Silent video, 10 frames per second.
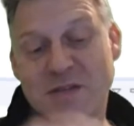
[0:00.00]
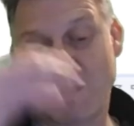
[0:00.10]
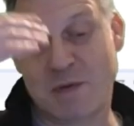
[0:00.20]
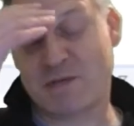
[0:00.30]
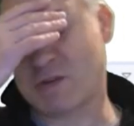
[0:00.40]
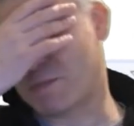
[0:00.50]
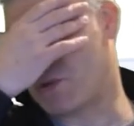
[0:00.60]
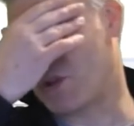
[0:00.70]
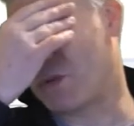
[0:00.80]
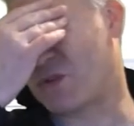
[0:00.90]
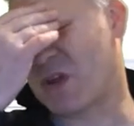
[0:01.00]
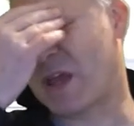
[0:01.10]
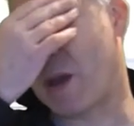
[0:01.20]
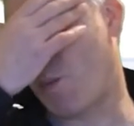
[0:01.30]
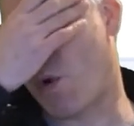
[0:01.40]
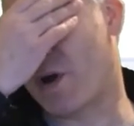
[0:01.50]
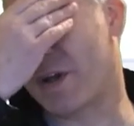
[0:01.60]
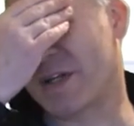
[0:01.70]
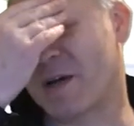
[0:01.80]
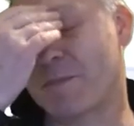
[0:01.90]
that we've just produced get
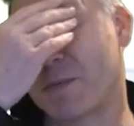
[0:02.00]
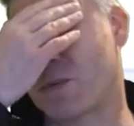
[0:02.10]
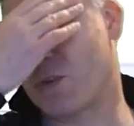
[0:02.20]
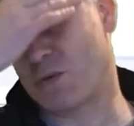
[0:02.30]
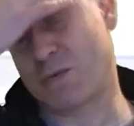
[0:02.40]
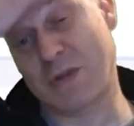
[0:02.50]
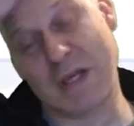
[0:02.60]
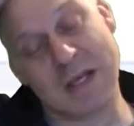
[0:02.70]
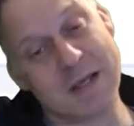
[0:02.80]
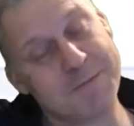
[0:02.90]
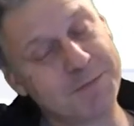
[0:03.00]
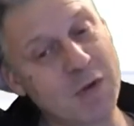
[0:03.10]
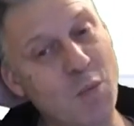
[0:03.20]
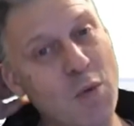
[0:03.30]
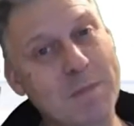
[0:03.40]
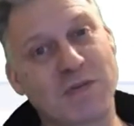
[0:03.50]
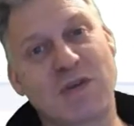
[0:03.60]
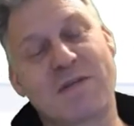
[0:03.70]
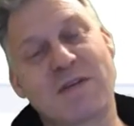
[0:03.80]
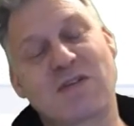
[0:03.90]
wired up to the web
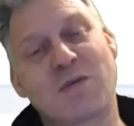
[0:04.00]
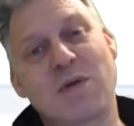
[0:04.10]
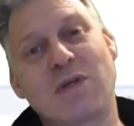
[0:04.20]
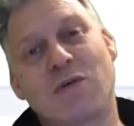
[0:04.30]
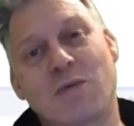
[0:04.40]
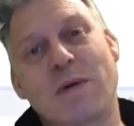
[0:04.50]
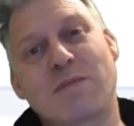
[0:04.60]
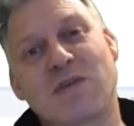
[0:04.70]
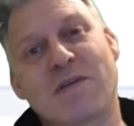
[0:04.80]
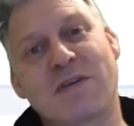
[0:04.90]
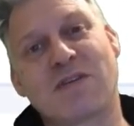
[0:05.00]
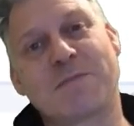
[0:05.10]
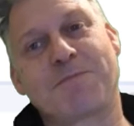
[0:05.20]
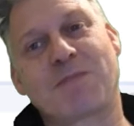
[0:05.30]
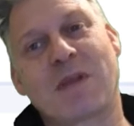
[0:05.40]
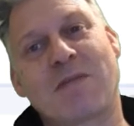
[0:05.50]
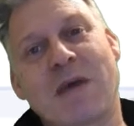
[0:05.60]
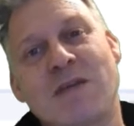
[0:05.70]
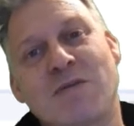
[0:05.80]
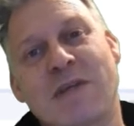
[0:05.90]
service. So when you call a web service,
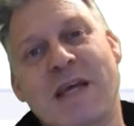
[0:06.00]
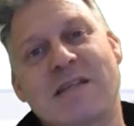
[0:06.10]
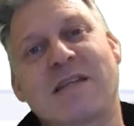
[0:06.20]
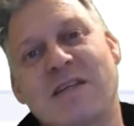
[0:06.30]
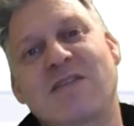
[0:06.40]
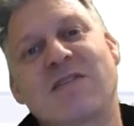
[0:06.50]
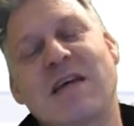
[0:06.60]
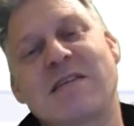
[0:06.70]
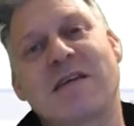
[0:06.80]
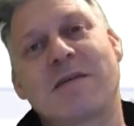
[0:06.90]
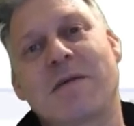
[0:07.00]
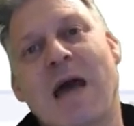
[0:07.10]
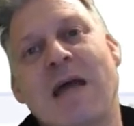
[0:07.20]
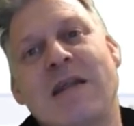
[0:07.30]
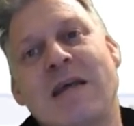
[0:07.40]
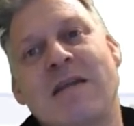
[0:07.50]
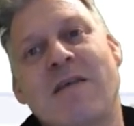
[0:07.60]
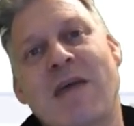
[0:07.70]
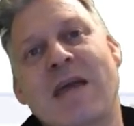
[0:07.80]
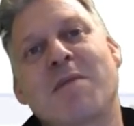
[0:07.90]
they do the getting and the setting, and then
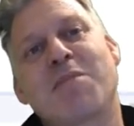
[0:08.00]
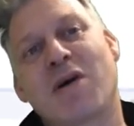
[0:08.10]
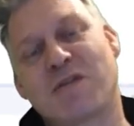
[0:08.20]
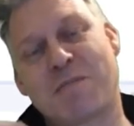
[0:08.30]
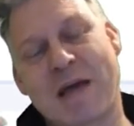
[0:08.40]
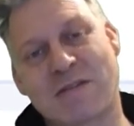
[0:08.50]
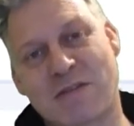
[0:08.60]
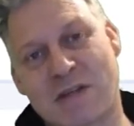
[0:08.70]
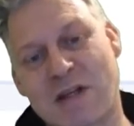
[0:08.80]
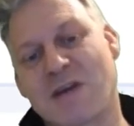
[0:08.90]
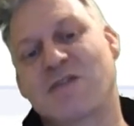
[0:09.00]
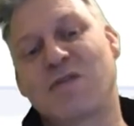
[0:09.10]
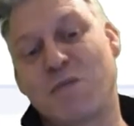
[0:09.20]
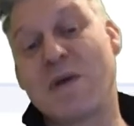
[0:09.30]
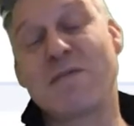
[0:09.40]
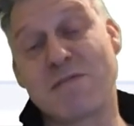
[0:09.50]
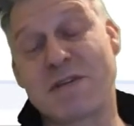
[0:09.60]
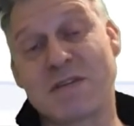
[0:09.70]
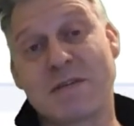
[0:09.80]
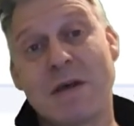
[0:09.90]
they get passed back to the classes we've
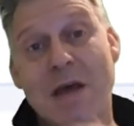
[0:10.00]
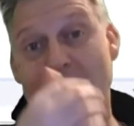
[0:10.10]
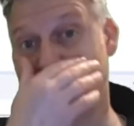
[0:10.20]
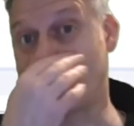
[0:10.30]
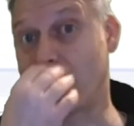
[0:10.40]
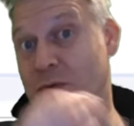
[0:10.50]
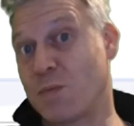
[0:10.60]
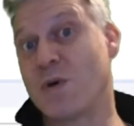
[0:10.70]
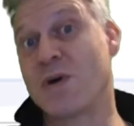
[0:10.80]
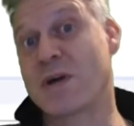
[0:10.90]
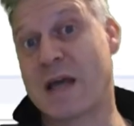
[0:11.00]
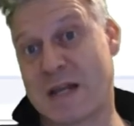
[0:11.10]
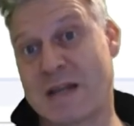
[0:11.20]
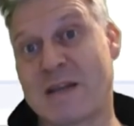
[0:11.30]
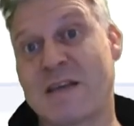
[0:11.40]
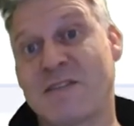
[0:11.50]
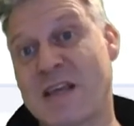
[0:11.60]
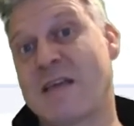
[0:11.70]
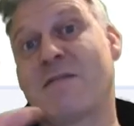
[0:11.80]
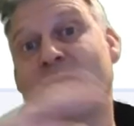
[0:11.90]
written that do the work, and then they
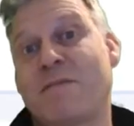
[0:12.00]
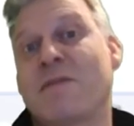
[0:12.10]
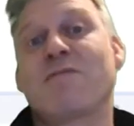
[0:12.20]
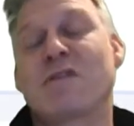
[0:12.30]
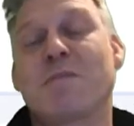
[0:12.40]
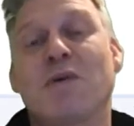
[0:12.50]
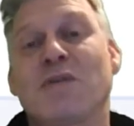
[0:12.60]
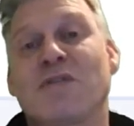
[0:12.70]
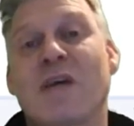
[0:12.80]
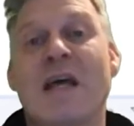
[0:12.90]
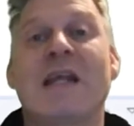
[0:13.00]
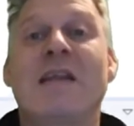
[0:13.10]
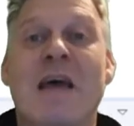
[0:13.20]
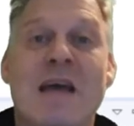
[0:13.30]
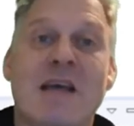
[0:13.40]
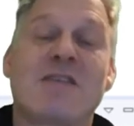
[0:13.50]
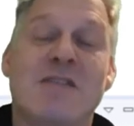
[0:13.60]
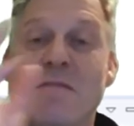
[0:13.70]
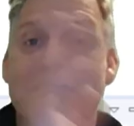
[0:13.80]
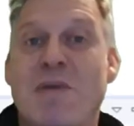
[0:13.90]
set the response, and then that gets
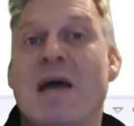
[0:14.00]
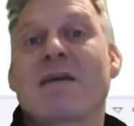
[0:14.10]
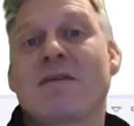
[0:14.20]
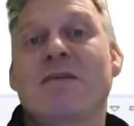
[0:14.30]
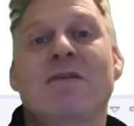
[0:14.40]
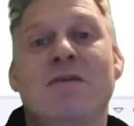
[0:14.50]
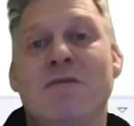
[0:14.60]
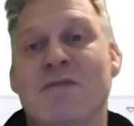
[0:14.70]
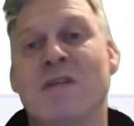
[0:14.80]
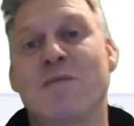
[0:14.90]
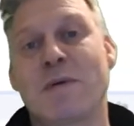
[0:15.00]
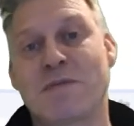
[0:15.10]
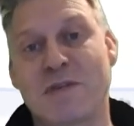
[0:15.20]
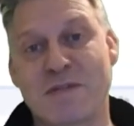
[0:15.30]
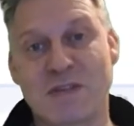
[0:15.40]
sent back using the web service